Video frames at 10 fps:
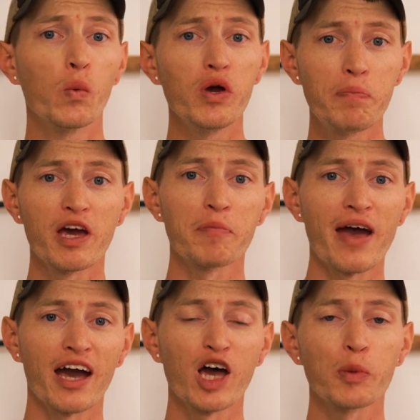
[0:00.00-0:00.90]
we pick
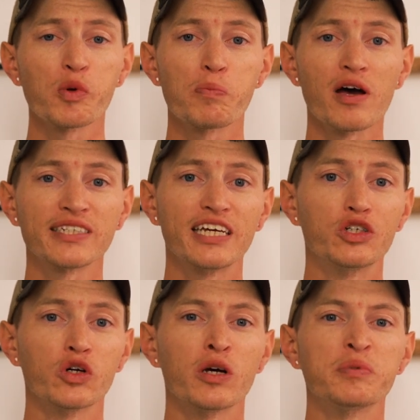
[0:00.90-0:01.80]
back up with musky
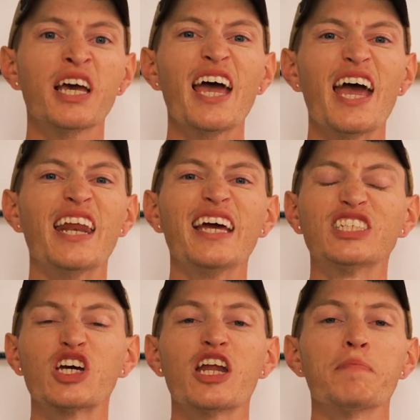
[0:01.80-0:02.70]
trips and
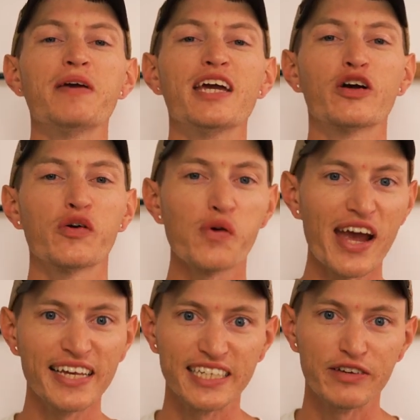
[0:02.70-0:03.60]
it's going to be
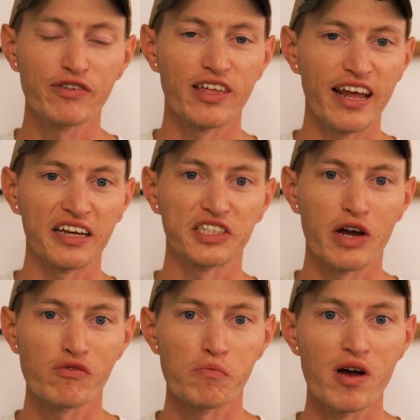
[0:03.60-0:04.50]
crazy for the next
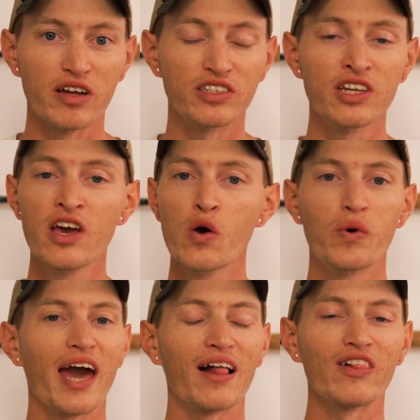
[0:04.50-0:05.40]
several months.
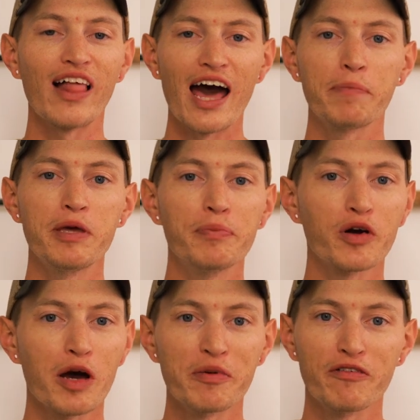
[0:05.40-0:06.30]
We got a lot of people
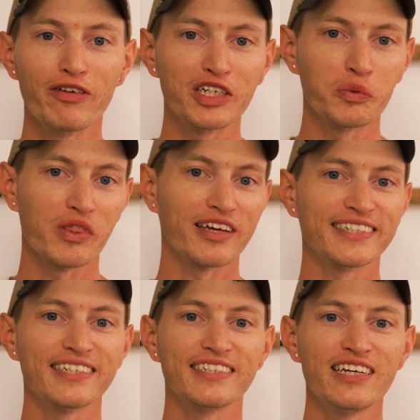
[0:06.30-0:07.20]
coming to fish with
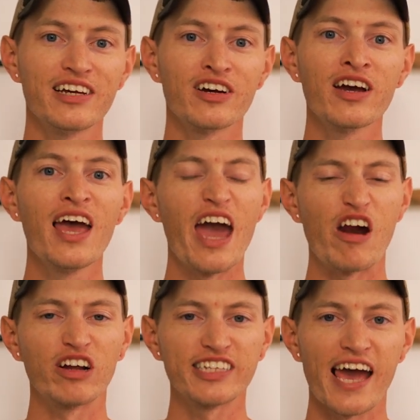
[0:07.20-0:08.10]
us this year and
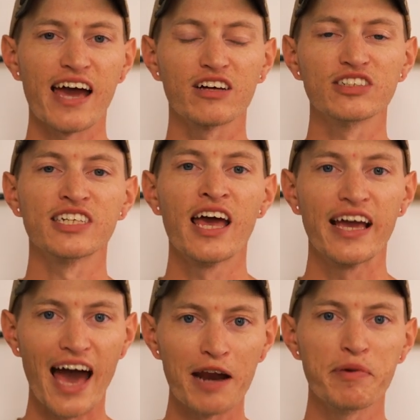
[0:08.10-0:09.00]
our tackles
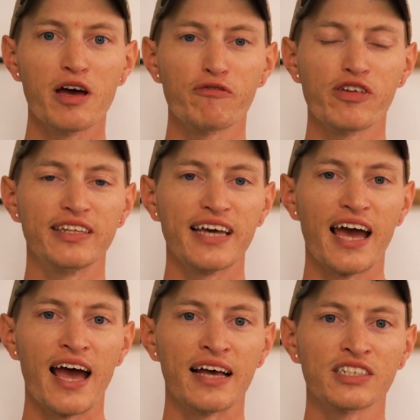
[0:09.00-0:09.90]
gotta be up for the
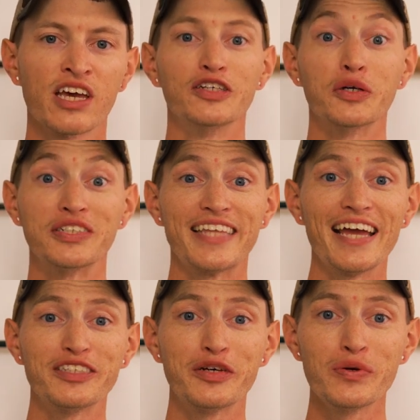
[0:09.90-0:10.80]
task. So
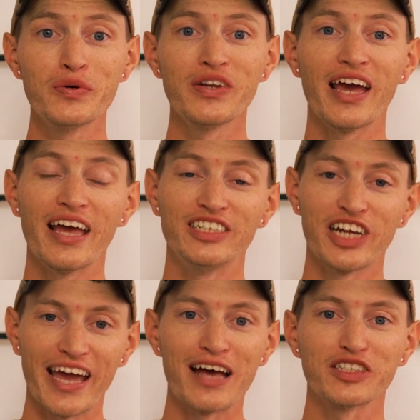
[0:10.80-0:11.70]
stay tuned and
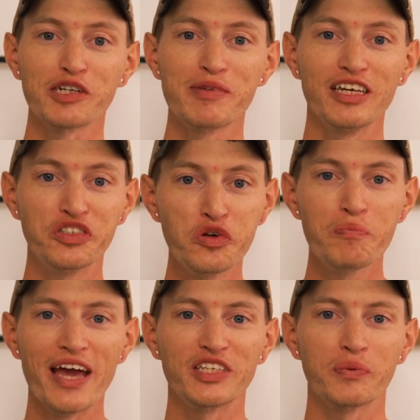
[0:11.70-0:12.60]
check out some of these new
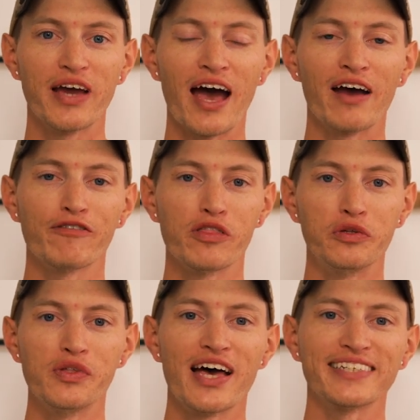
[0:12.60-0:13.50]
baits we got for the
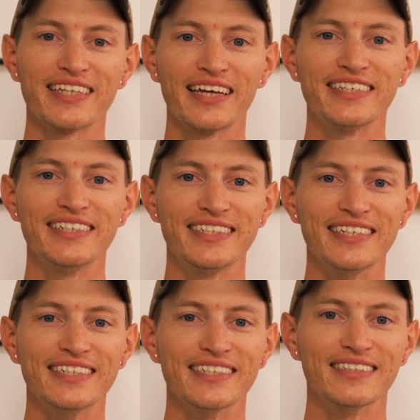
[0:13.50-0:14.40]
2019
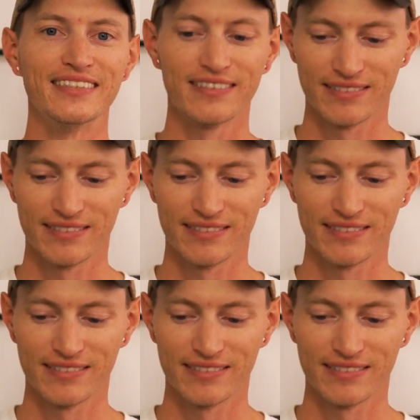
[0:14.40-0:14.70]
season.